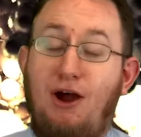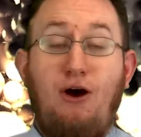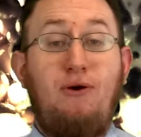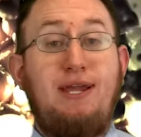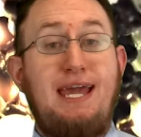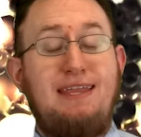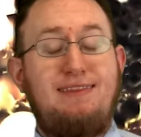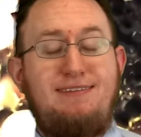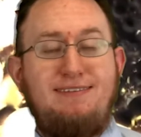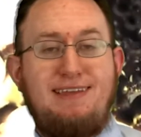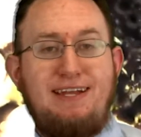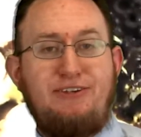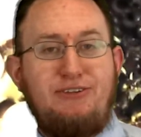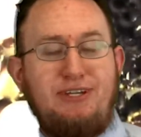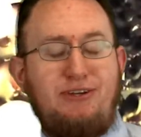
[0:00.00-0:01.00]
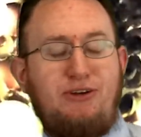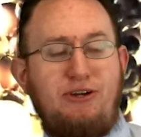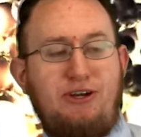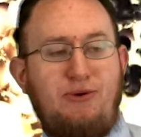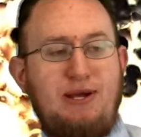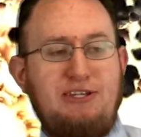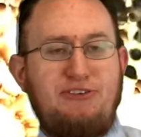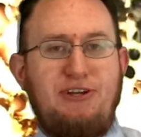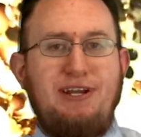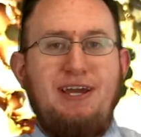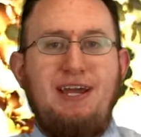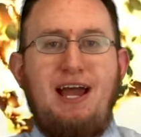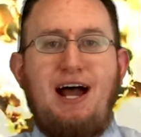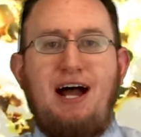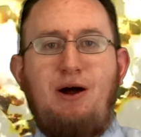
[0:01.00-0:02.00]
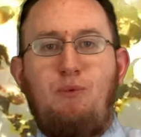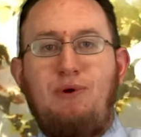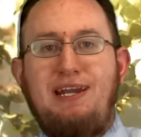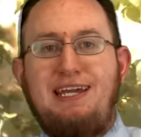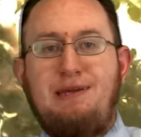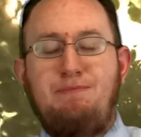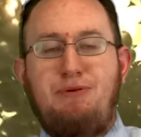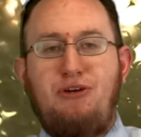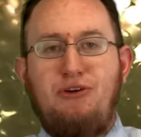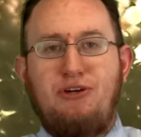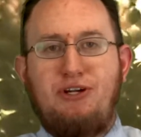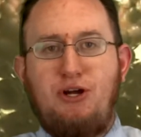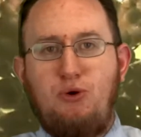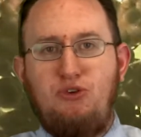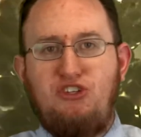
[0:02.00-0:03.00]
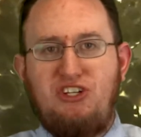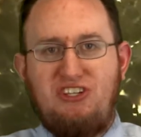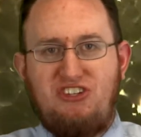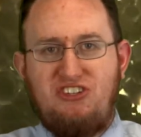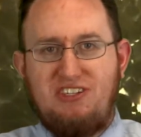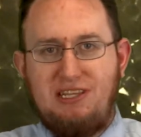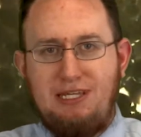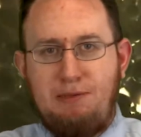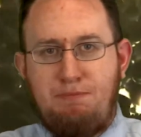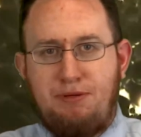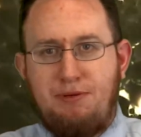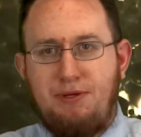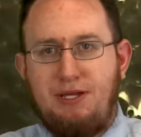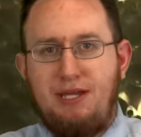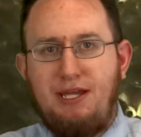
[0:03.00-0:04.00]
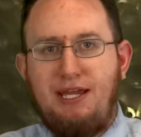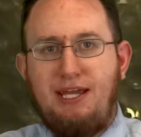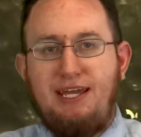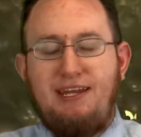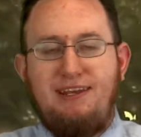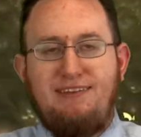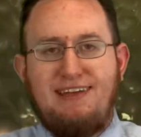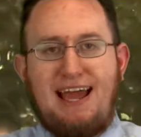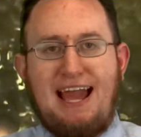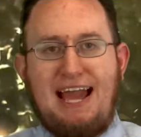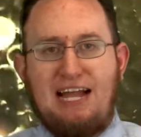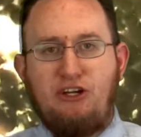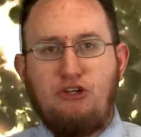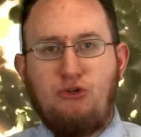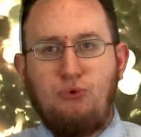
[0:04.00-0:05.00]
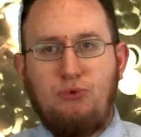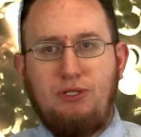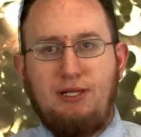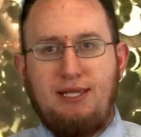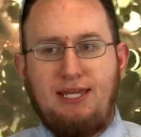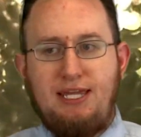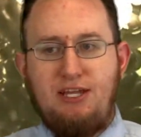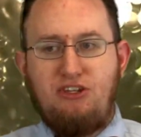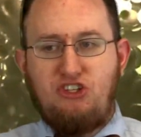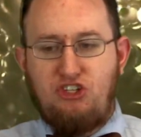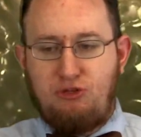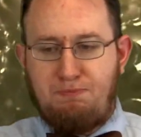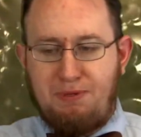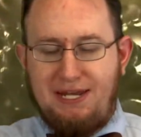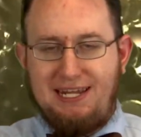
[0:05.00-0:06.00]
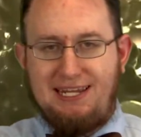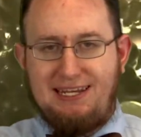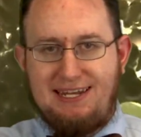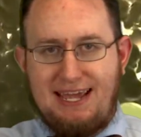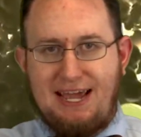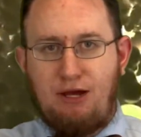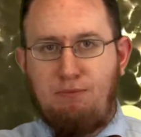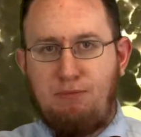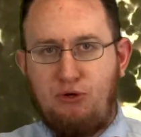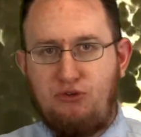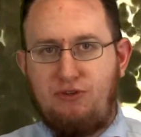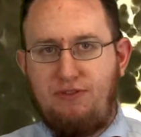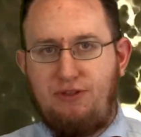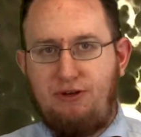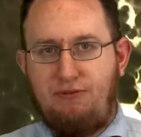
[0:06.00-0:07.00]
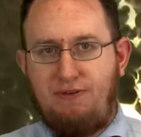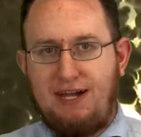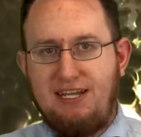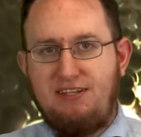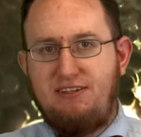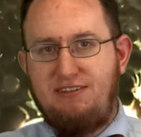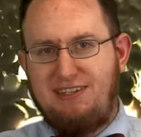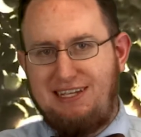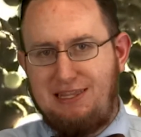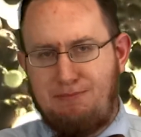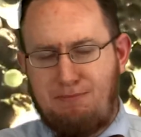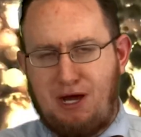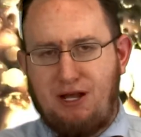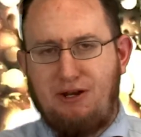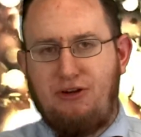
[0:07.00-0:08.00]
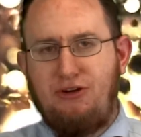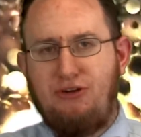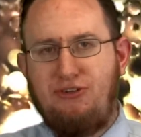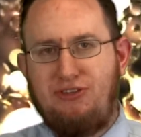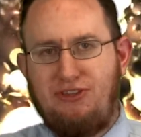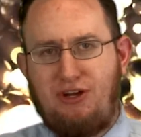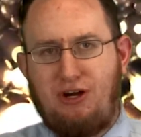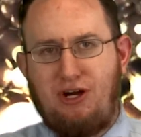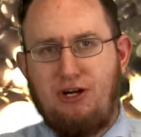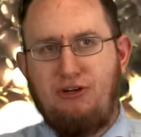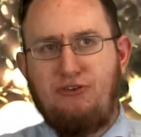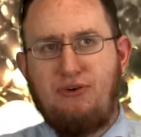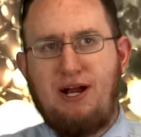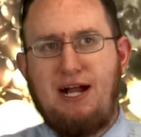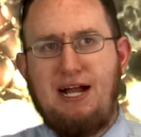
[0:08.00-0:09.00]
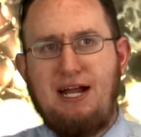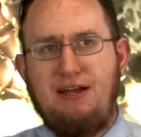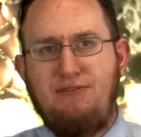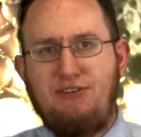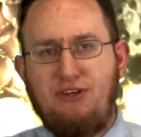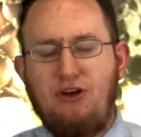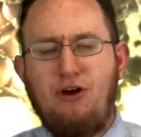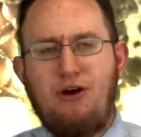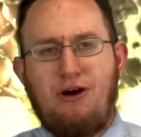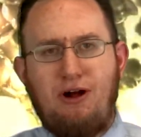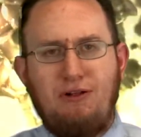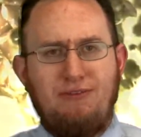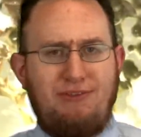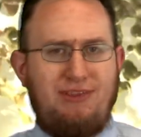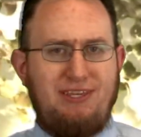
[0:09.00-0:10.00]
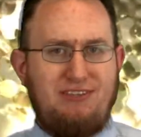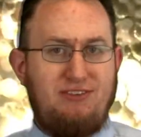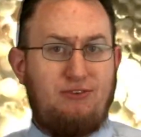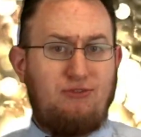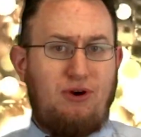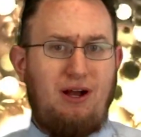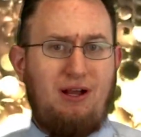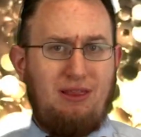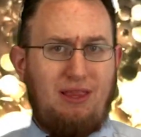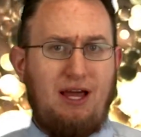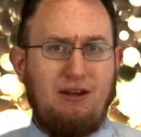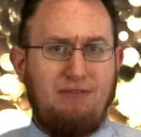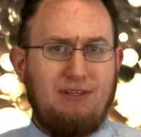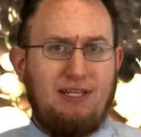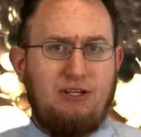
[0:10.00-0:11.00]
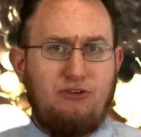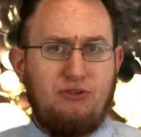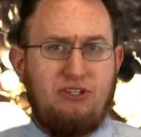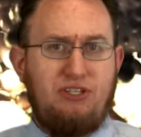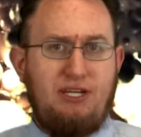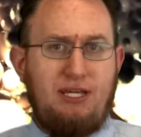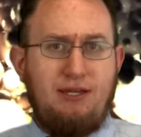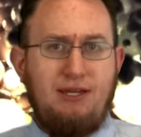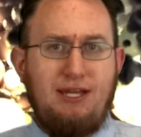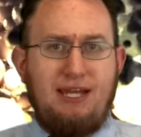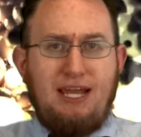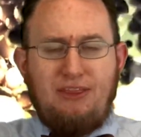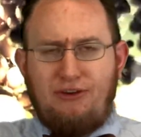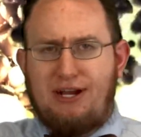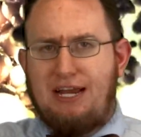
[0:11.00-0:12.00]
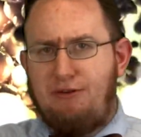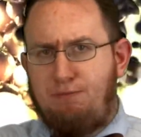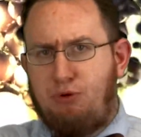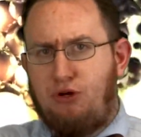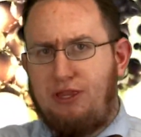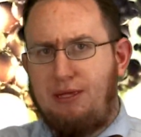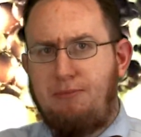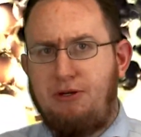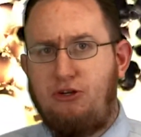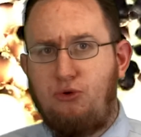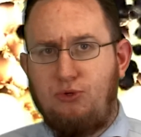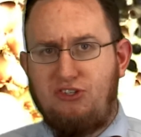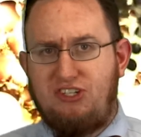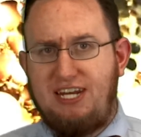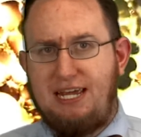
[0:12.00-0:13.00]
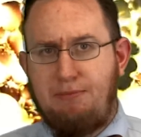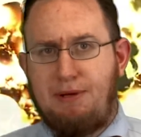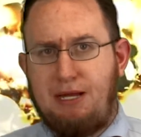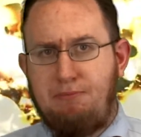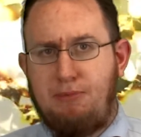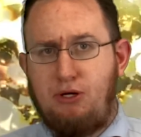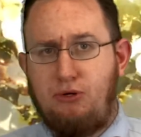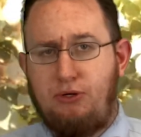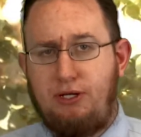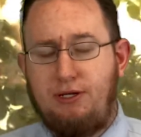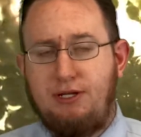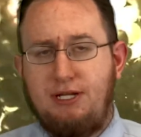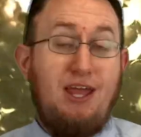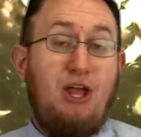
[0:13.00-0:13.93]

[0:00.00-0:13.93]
Okay, this is actually a good question. When a computer goes to sleep, it is actually spinning down most of the devices, like the monitors and the hard drives and all of the things that draw a lot of electricity, and they're kind of putting them into a standby mode.